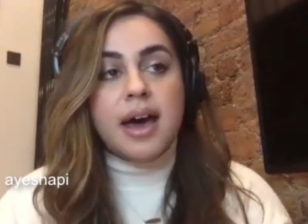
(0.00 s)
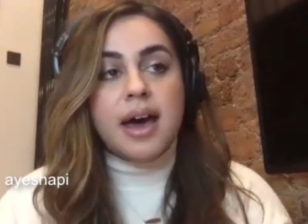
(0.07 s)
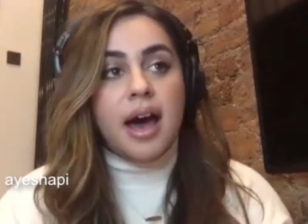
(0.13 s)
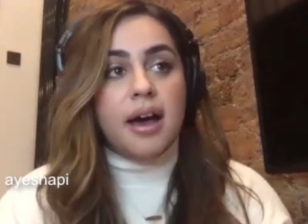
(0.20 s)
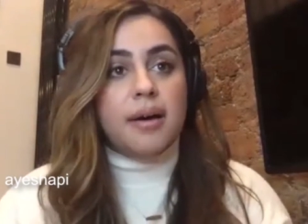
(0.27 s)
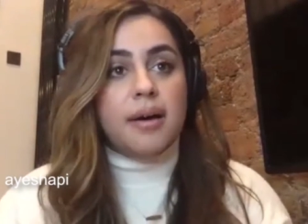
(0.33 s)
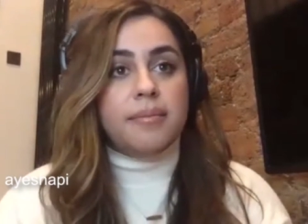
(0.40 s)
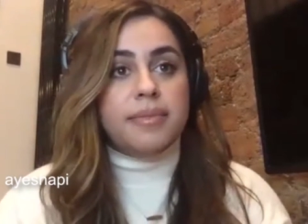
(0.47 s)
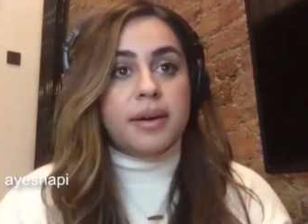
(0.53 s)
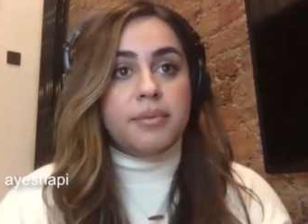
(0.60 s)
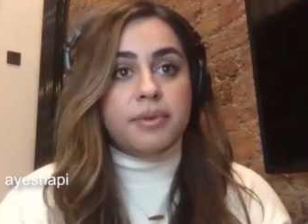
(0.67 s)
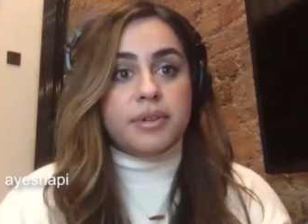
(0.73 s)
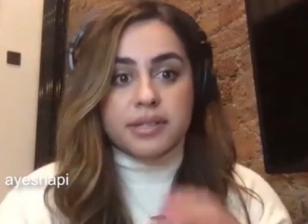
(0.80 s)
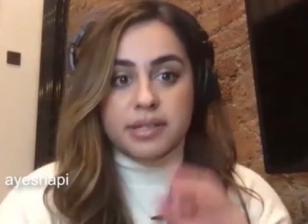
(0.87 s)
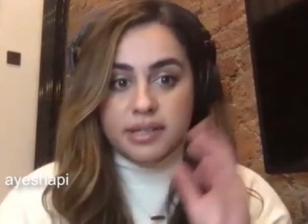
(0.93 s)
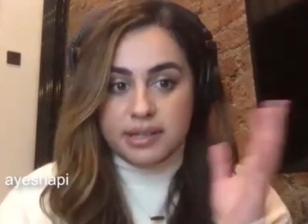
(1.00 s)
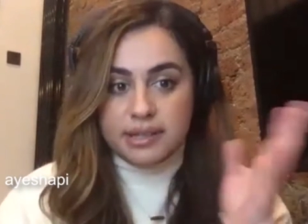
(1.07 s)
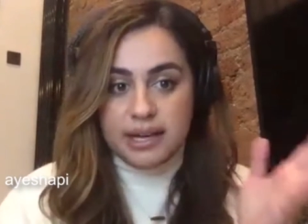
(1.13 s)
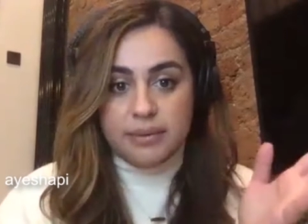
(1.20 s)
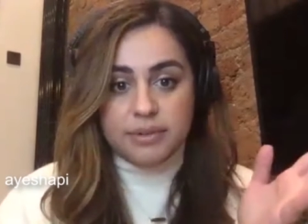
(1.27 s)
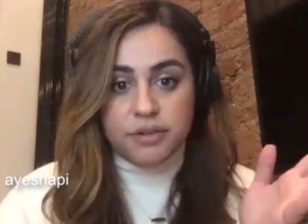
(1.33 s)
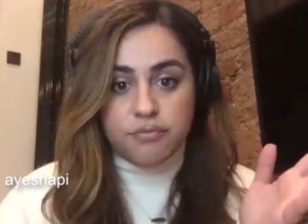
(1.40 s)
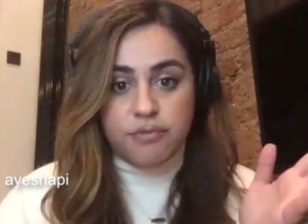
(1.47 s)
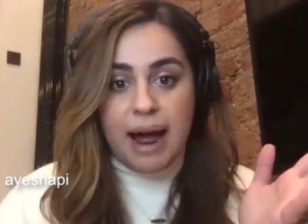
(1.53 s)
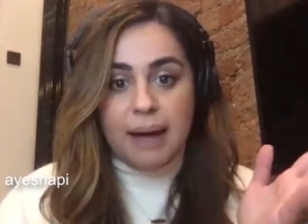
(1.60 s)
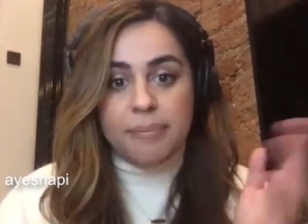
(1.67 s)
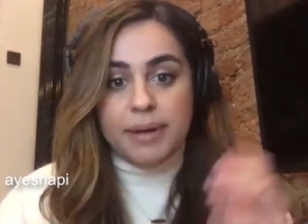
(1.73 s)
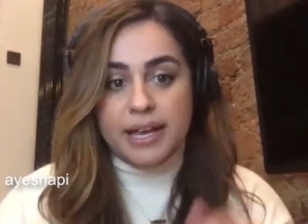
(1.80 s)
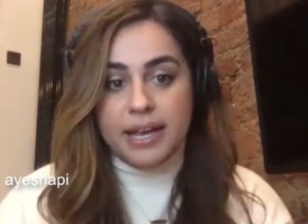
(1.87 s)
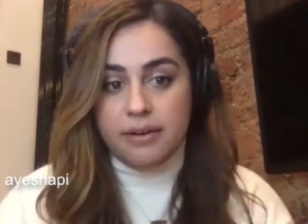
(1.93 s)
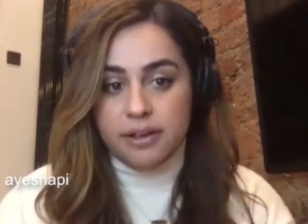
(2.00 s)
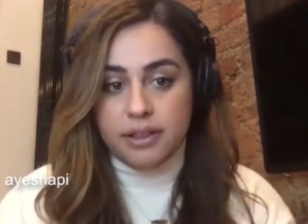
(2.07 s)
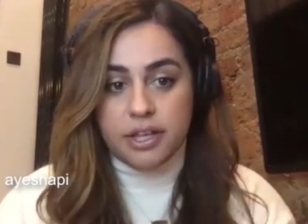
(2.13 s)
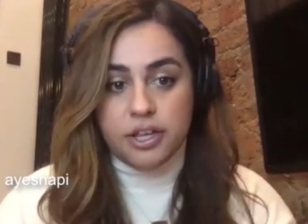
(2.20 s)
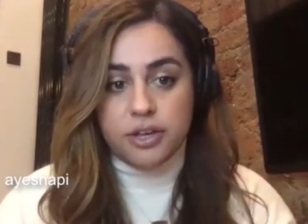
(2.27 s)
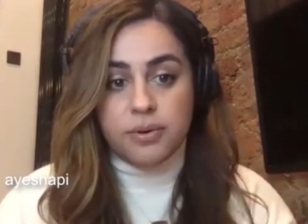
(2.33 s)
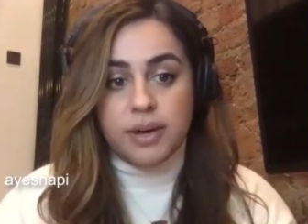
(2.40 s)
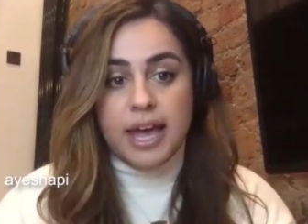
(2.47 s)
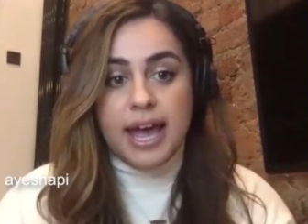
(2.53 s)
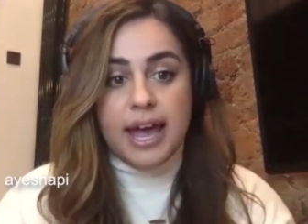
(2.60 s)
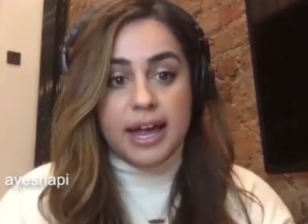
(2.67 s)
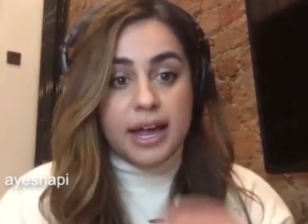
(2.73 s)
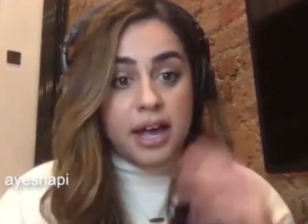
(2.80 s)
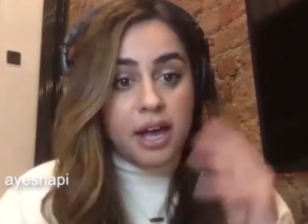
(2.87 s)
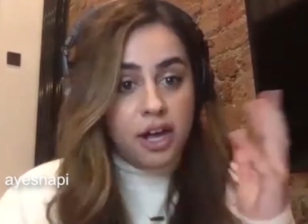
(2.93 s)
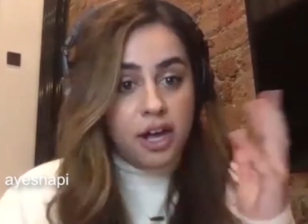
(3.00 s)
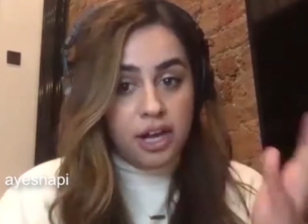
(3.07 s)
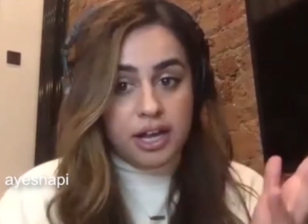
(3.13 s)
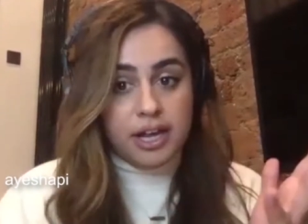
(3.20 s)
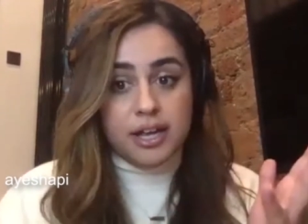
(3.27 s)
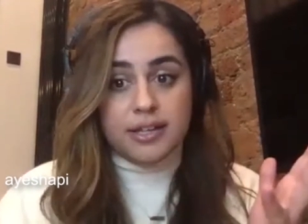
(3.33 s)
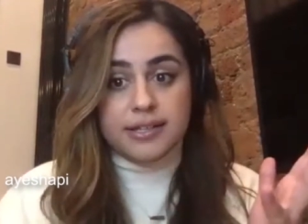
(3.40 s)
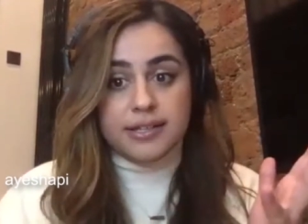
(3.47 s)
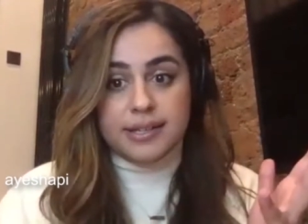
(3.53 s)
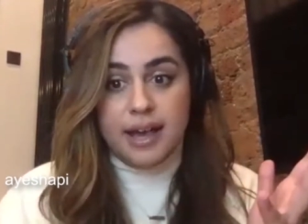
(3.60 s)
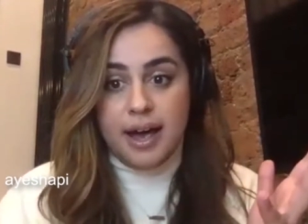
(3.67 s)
There was a rapper here in the UK, his